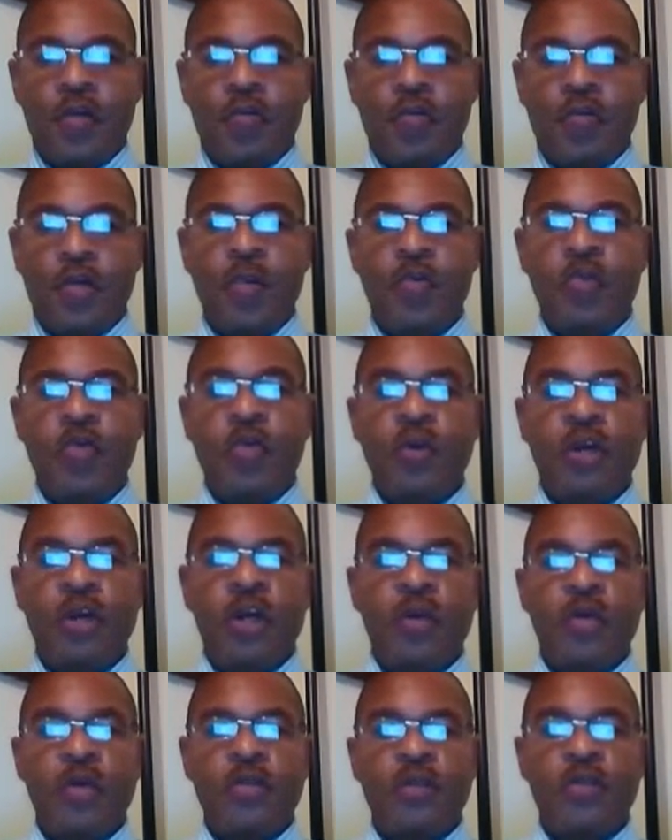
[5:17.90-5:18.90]
People were
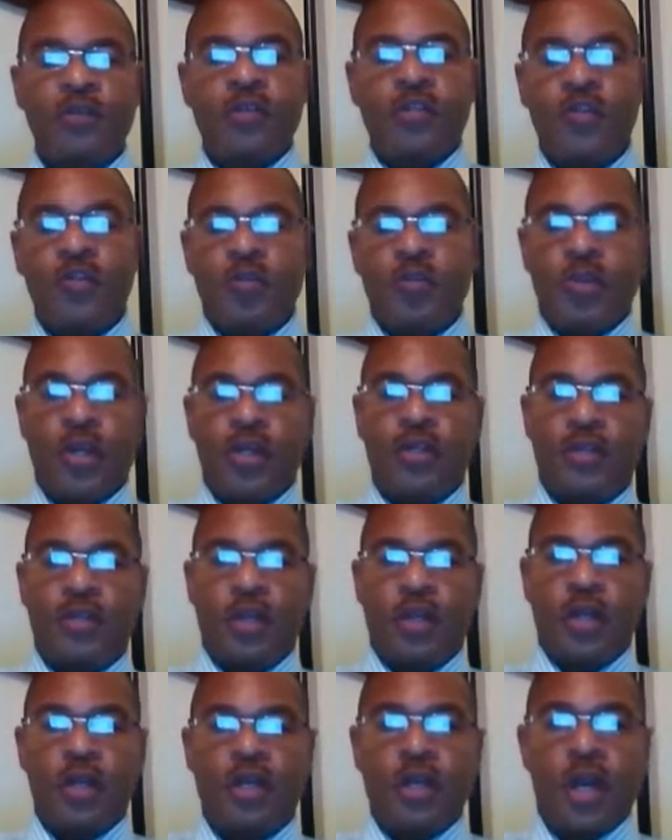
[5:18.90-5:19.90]
coming to this place
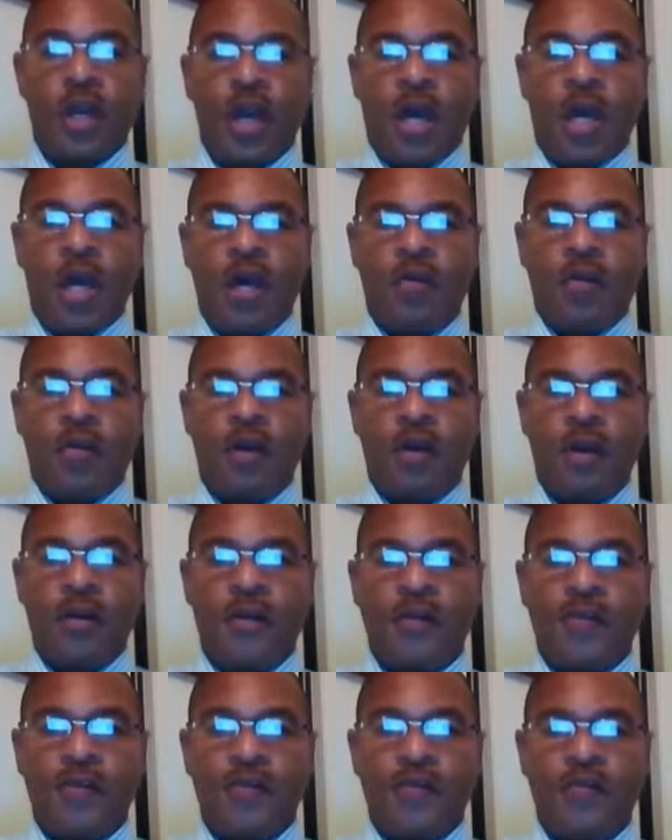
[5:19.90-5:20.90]
that he had,
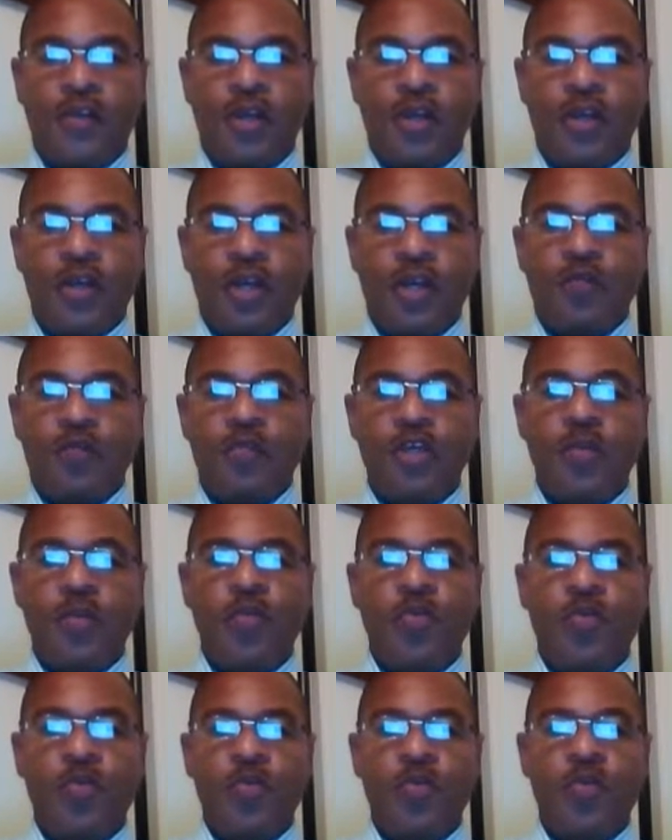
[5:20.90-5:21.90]
right? And
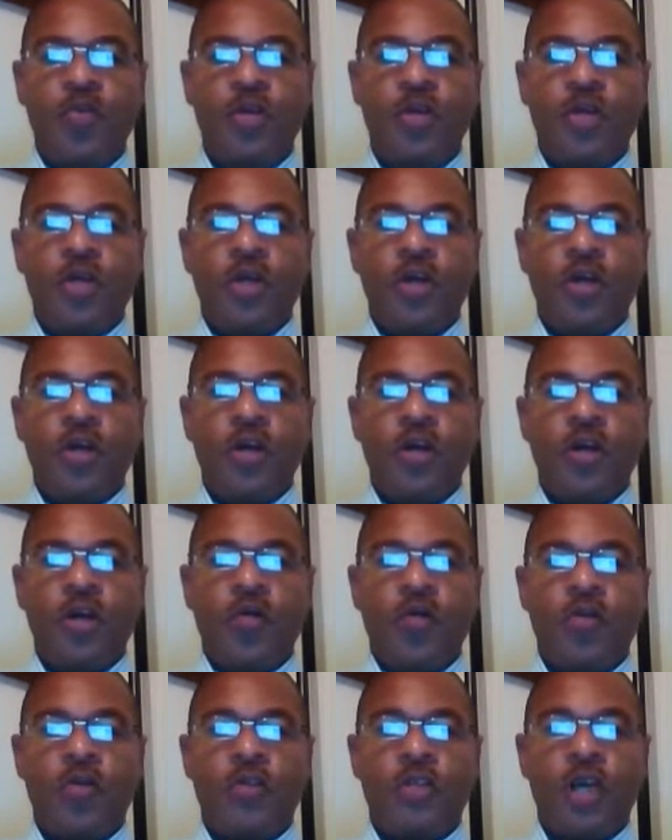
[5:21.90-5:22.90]
people
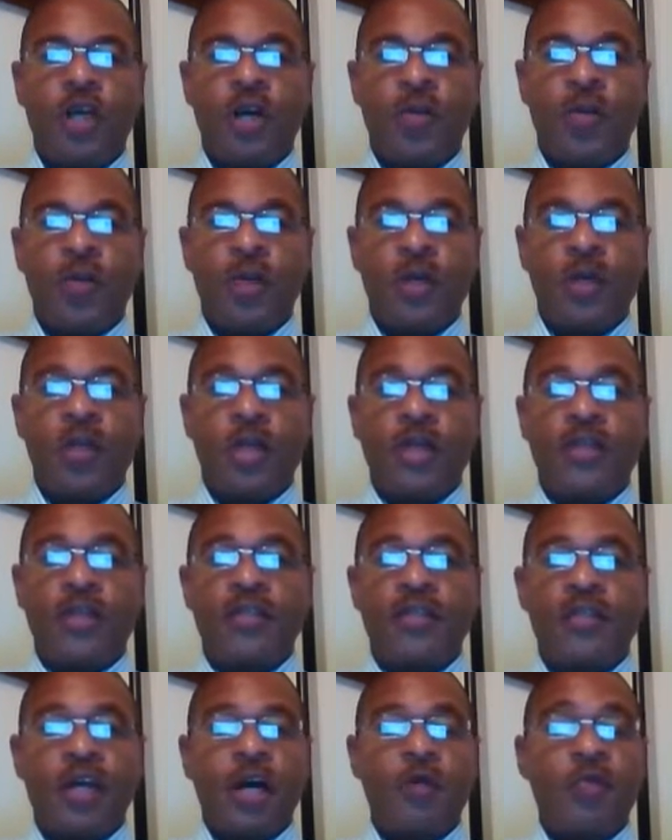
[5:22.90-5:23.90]
was coming, and at the
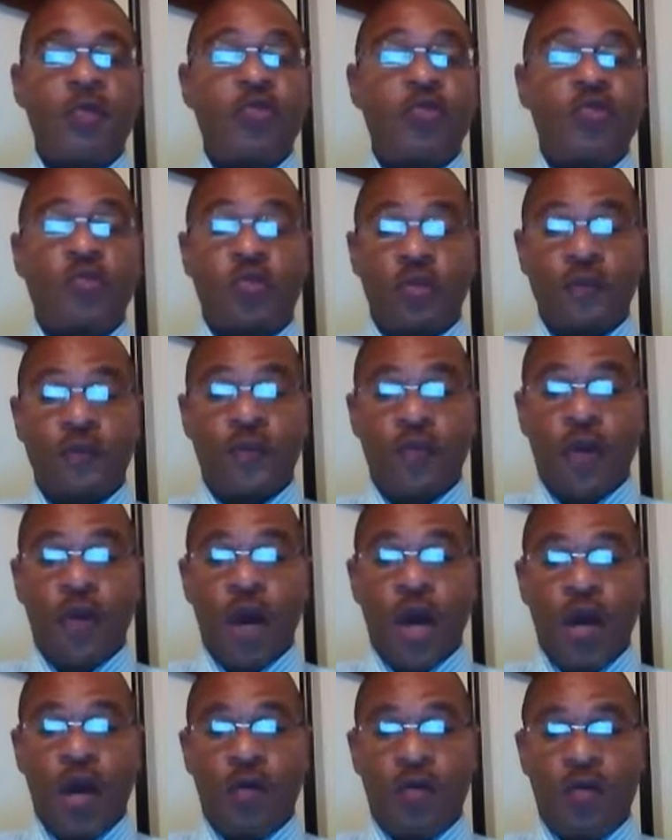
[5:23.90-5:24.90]
time it was 24
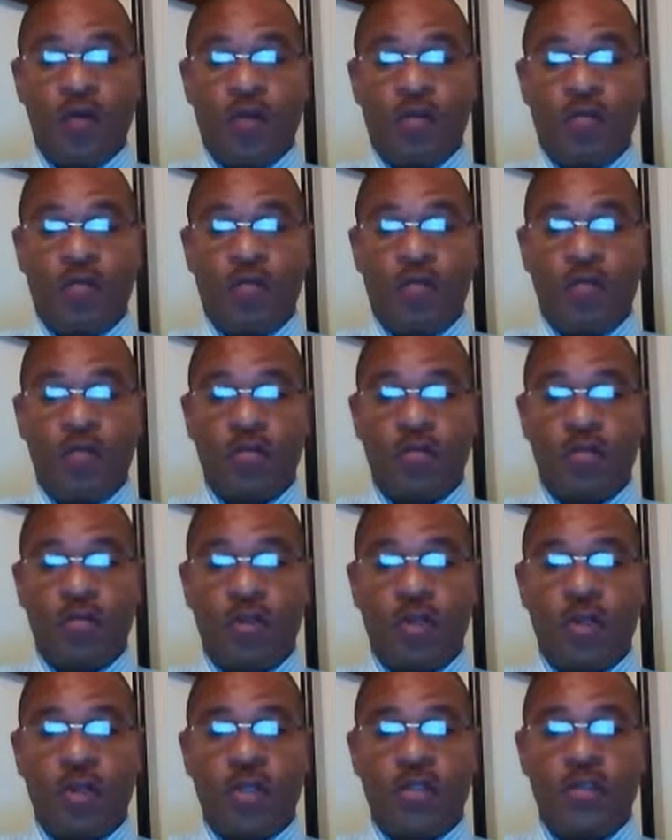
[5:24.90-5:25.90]
hours.
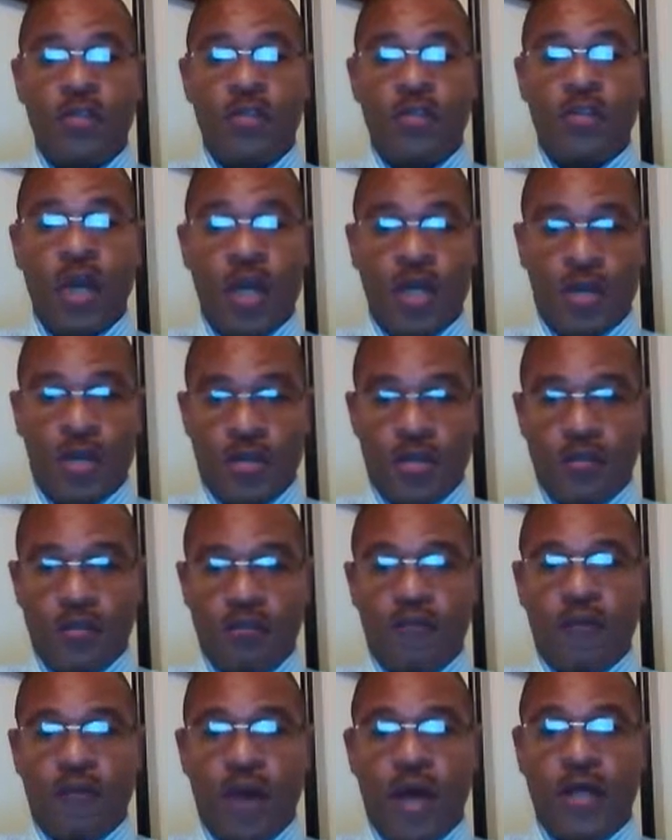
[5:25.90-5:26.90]
Steaks,
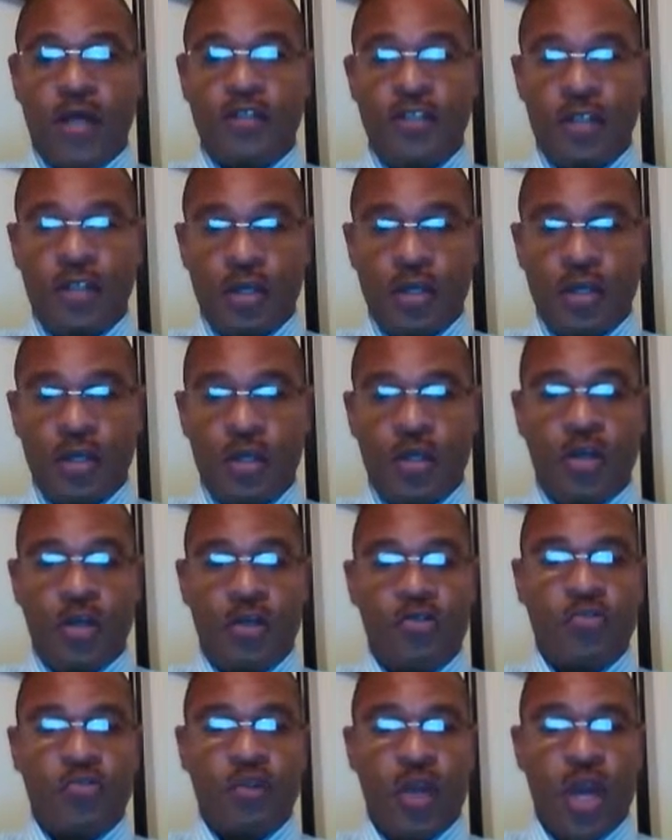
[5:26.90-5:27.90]
fried chicken,
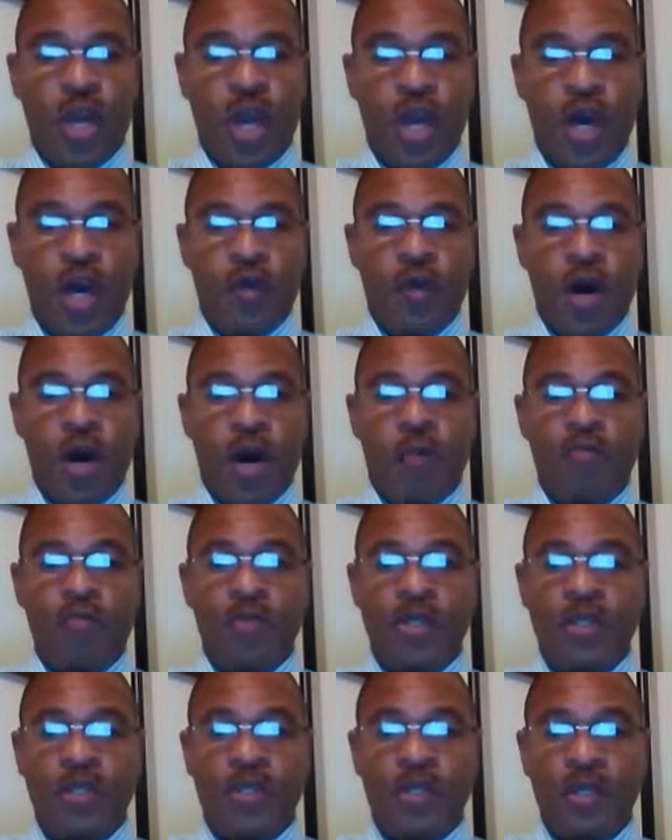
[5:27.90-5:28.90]
country ham, hot
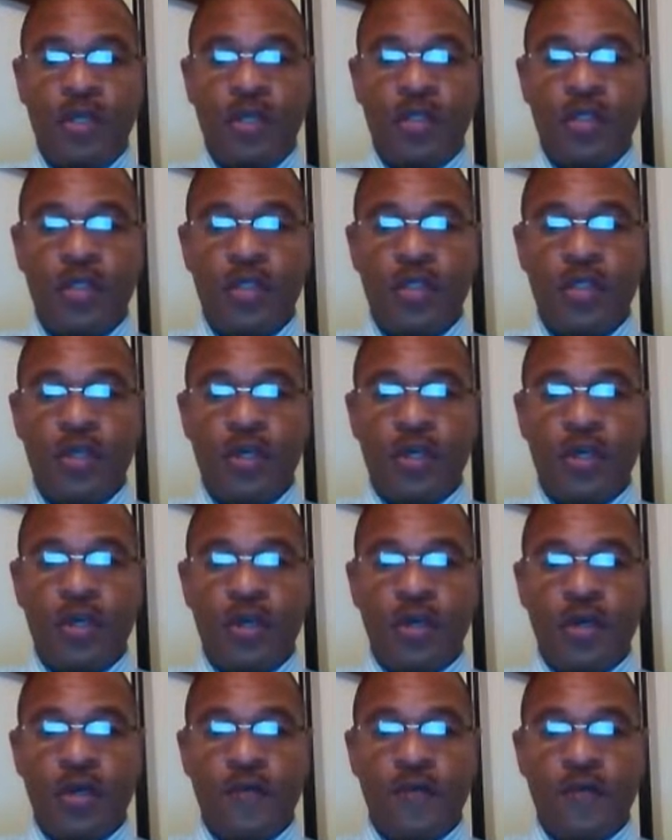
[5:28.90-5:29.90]
biscuits,
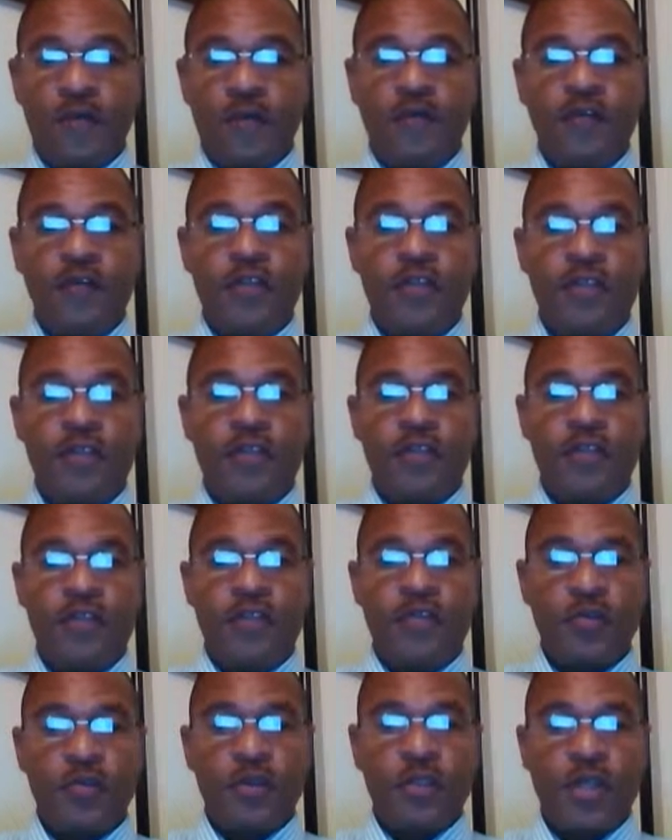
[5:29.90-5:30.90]
50 cents
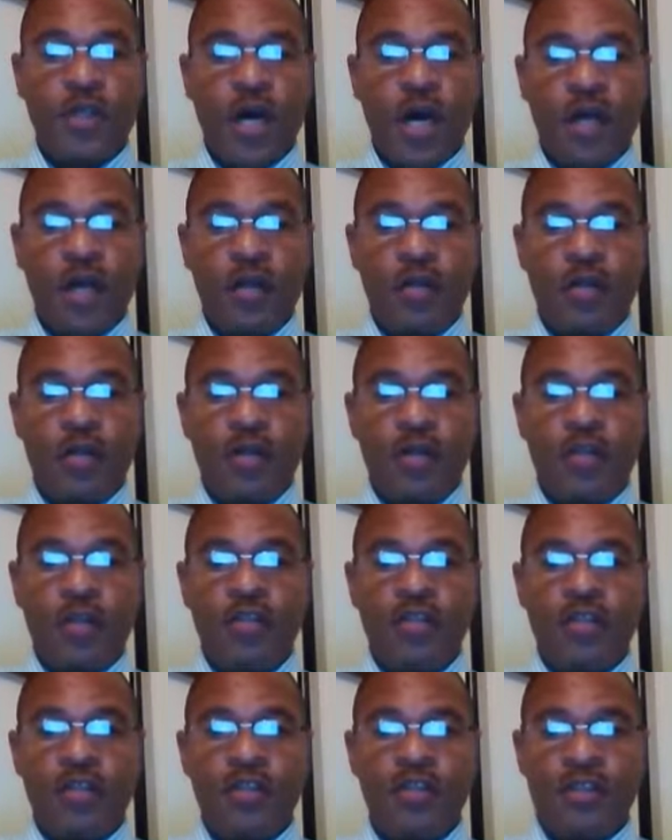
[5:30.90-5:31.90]
to $1,
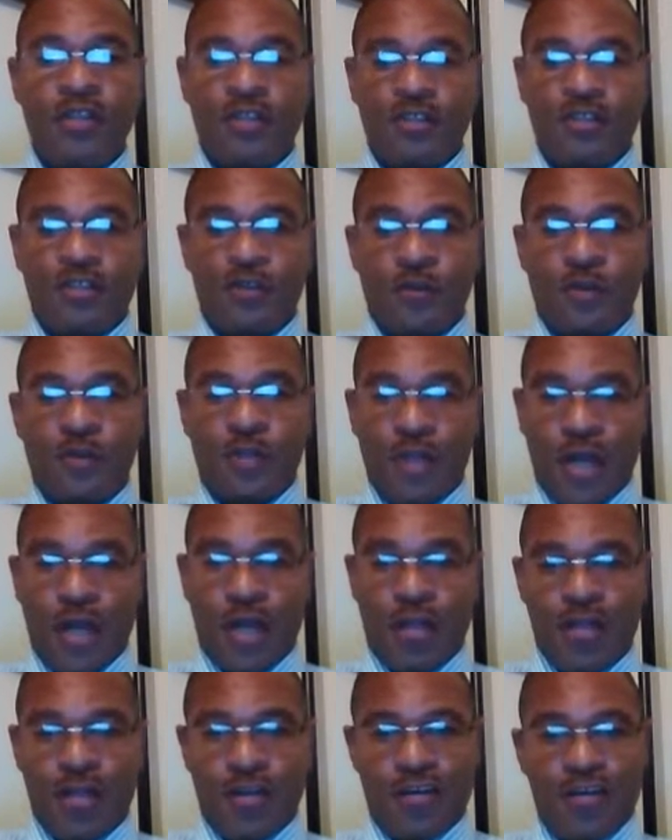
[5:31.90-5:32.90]
60 cents to
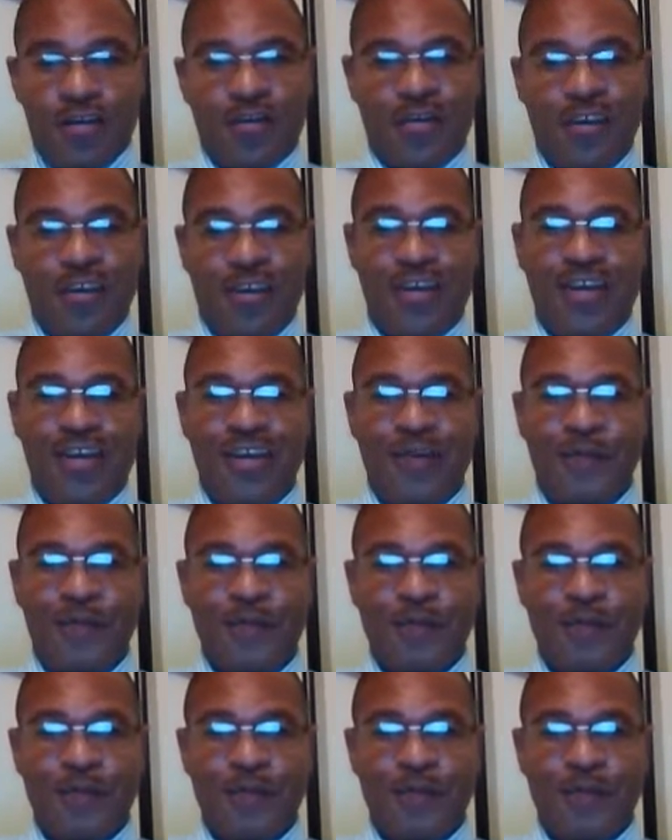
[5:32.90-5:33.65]
$1. Okay.